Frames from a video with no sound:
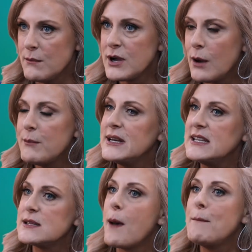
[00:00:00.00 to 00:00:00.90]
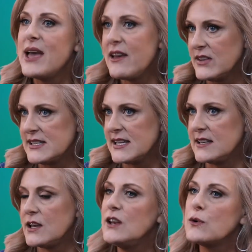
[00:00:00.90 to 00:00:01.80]
companies pivoted
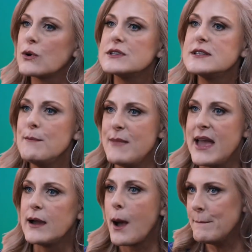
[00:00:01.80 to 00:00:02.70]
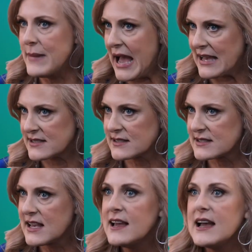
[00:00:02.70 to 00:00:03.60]
in order to make masks.
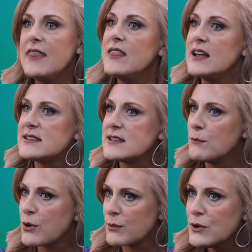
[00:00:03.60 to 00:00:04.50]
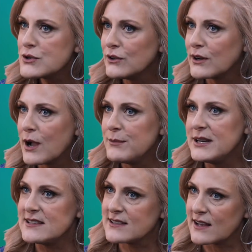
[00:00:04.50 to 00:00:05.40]
And then some promotional
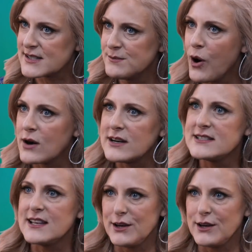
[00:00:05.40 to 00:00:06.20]
companies got smart and said, you